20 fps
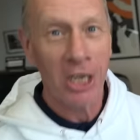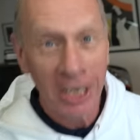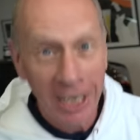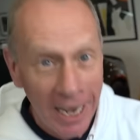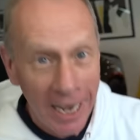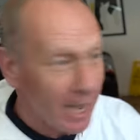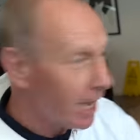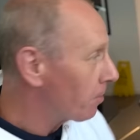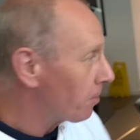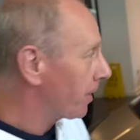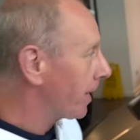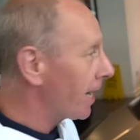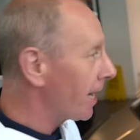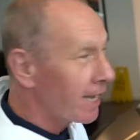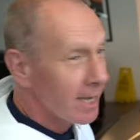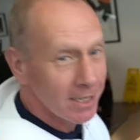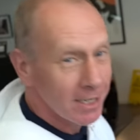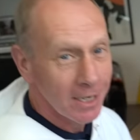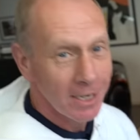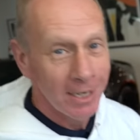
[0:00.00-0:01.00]
Check it out,
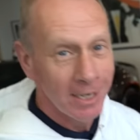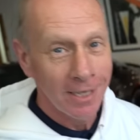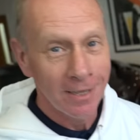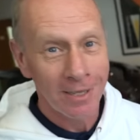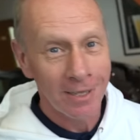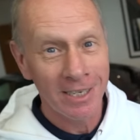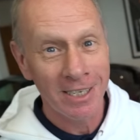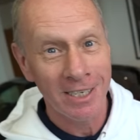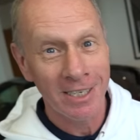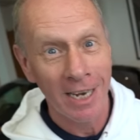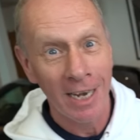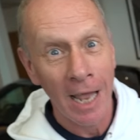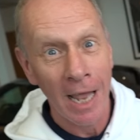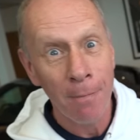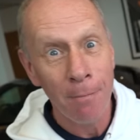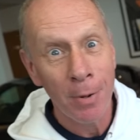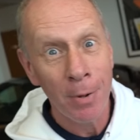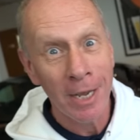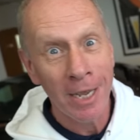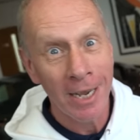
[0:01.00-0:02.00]
guys. This is the
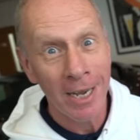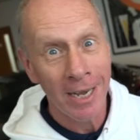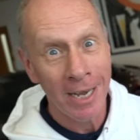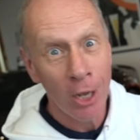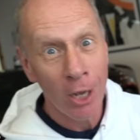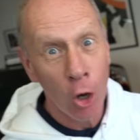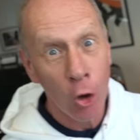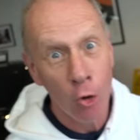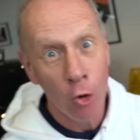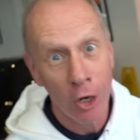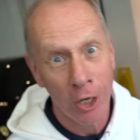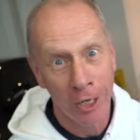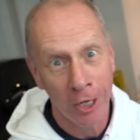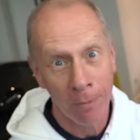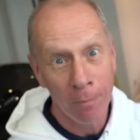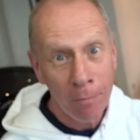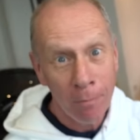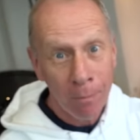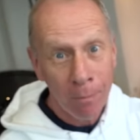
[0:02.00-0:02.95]
Lamborghini Huracan